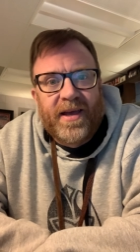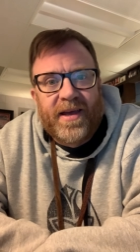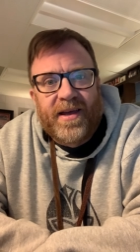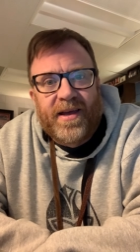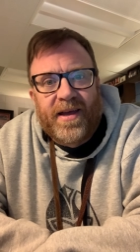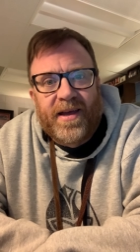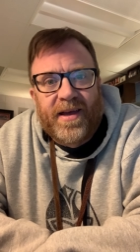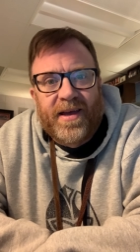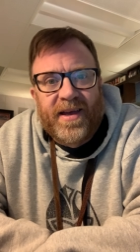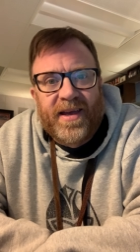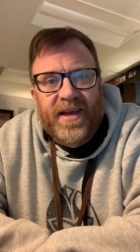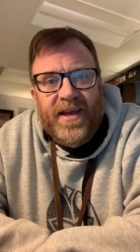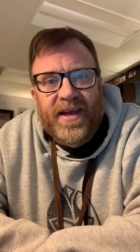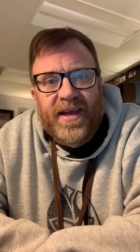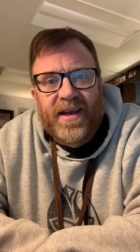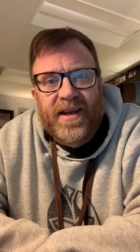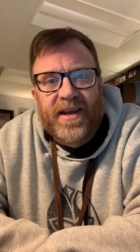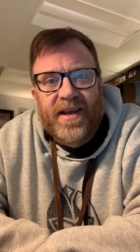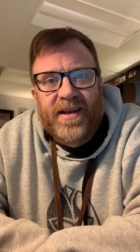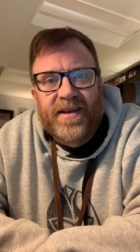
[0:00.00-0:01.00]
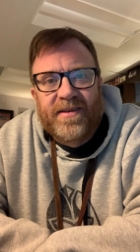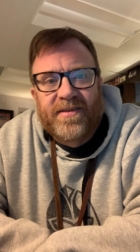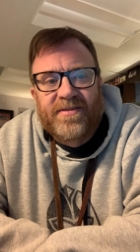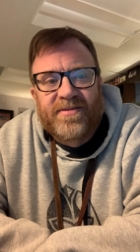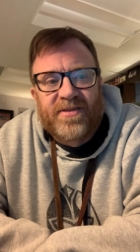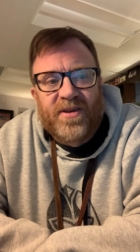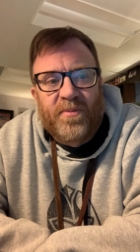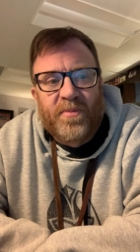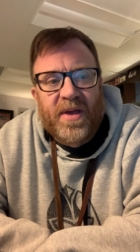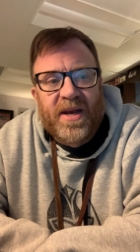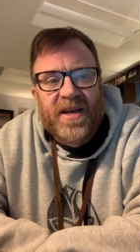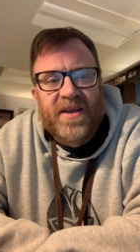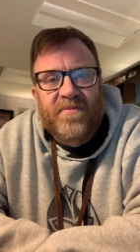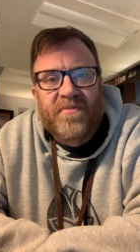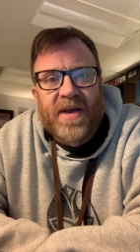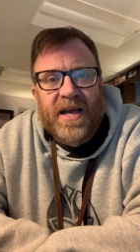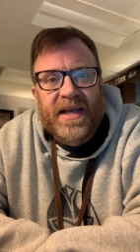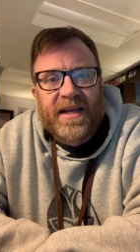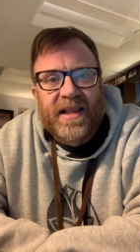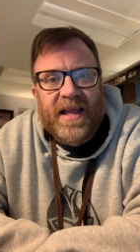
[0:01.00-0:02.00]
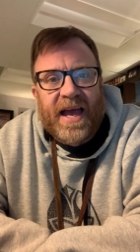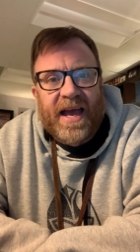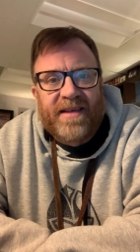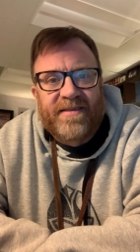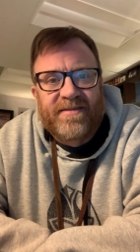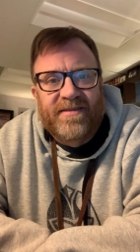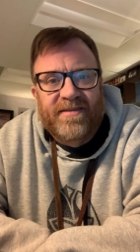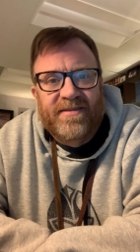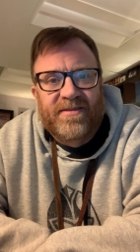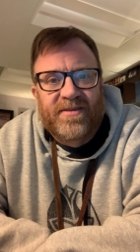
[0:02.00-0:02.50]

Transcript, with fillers: uh, in so many of my classes,